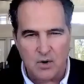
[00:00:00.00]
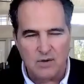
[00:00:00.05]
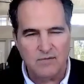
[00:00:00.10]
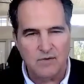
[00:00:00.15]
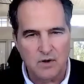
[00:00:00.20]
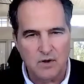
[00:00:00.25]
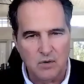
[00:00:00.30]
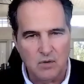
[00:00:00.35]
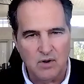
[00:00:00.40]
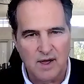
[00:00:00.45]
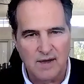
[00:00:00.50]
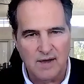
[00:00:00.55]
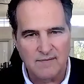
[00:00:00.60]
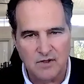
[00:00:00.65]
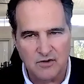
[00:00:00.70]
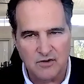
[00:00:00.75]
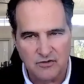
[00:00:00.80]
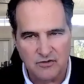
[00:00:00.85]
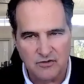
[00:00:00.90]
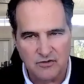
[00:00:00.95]
And if you don't have
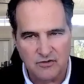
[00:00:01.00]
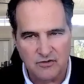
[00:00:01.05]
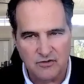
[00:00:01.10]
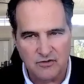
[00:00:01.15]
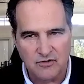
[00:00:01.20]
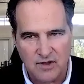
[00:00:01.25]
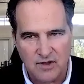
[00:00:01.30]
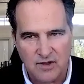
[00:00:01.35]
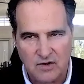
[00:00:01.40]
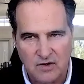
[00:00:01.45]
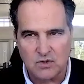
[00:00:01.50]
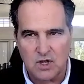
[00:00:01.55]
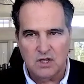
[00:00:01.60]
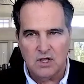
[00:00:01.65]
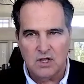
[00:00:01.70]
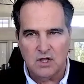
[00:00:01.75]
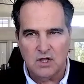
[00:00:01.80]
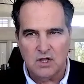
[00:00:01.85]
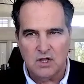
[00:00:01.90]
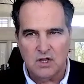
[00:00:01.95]
the essentials,
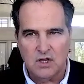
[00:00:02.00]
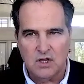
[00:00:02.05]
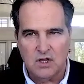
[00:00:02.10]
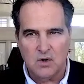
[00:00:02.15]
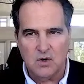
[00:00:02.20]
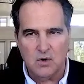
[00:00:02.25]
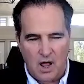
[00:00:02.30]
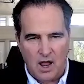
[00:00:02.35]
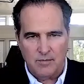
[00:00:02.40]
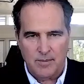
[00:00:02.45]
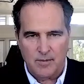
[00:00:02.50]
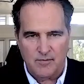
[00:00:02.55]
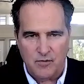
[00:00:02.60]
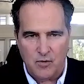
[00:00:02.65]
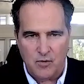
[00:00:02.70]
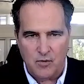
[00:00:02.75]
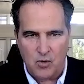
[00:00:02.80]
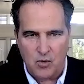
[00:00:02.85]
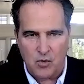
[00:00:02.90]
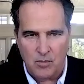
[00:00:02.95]
then you're not going to be able
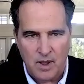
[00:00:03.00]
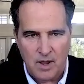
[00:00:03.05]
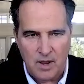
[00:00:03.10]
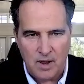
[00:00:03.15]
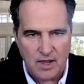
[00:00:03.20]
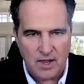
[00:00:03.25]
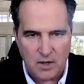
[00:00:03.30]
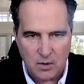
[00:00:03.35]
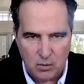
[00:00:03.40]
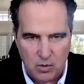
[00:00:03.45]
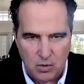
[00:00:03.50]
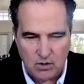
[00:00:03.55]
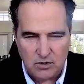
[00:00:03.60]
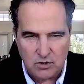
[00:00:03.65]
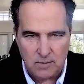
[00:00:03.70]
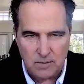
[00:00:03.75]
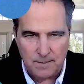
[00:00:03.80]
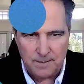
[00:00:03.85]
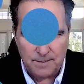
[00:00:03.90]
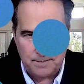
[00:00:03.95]
to perform like you want
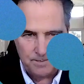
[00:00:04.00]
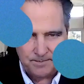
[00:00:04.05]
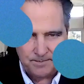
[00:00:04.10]
to.